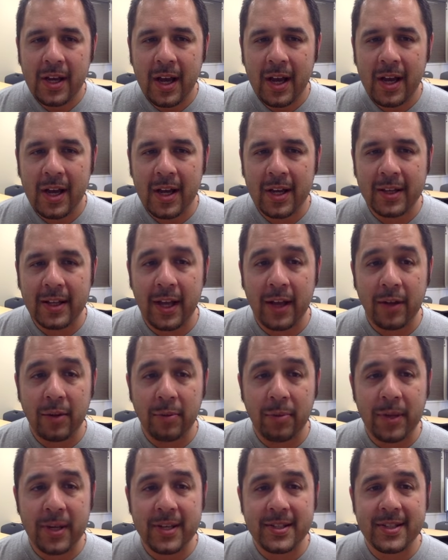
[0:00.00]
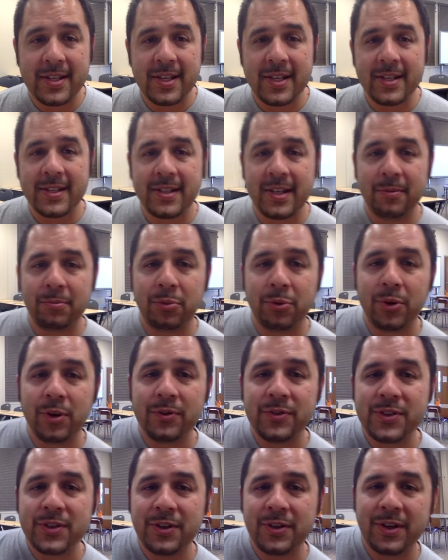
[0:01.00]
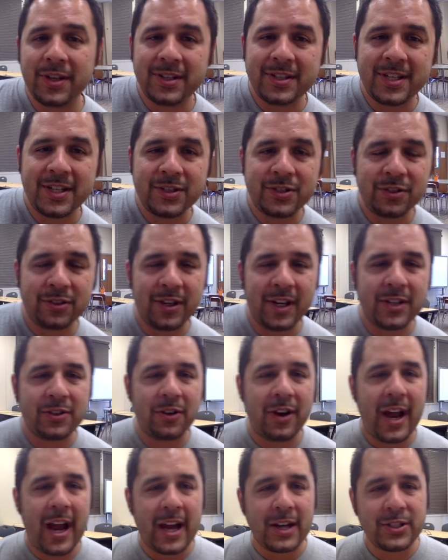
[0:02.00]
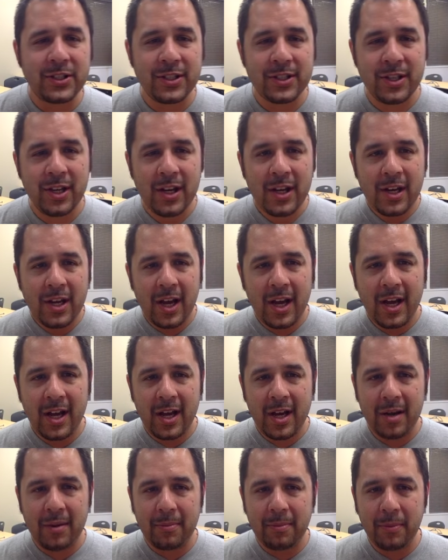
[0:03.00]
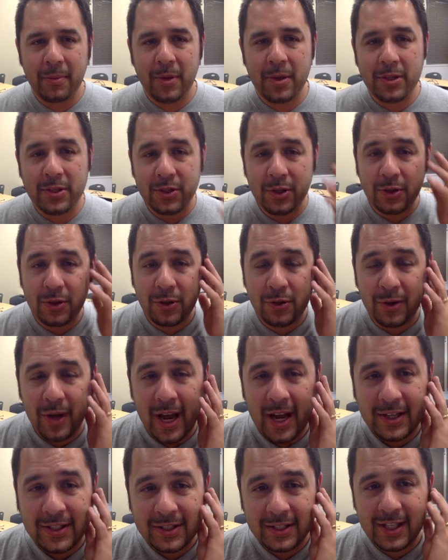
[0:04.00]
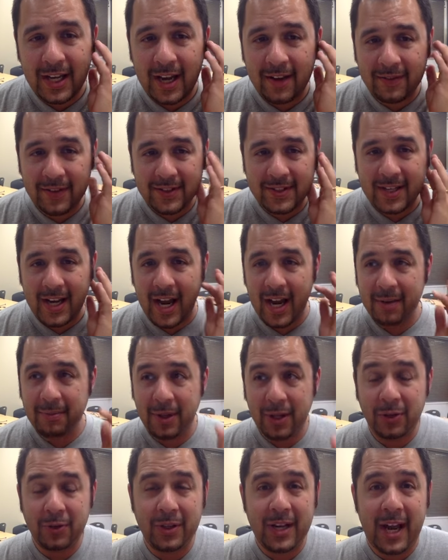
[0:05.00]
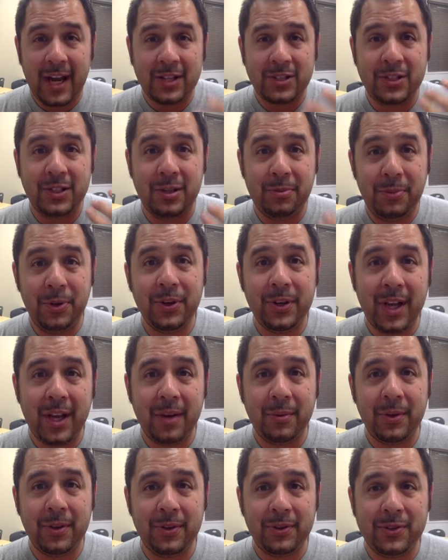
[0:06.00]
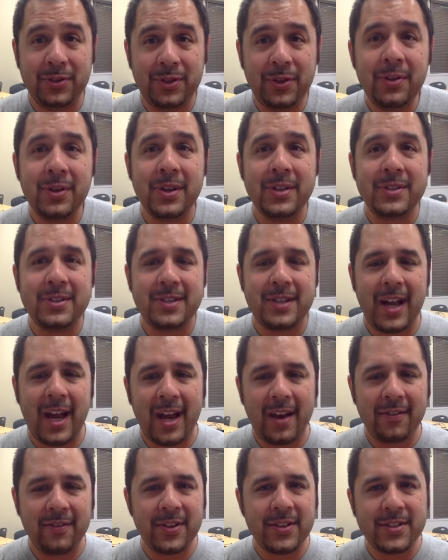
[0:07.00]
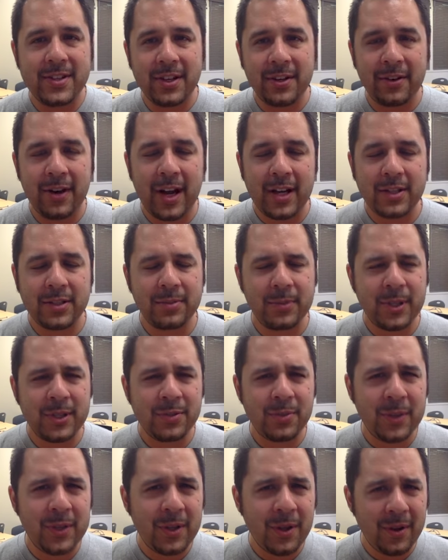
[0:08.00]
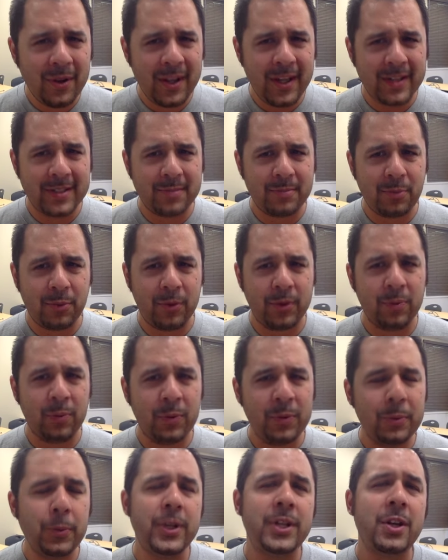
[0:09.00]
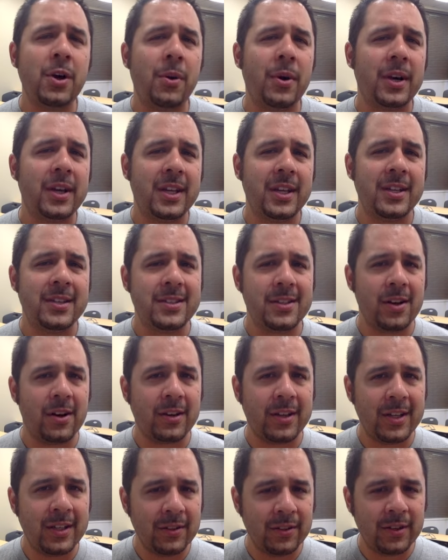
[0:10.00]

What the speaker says: The other piece is improved student-teacher interaction. So you actually have this time that you can actually communicate with your students and have this interaction, because we know that is important. When we know our kids and our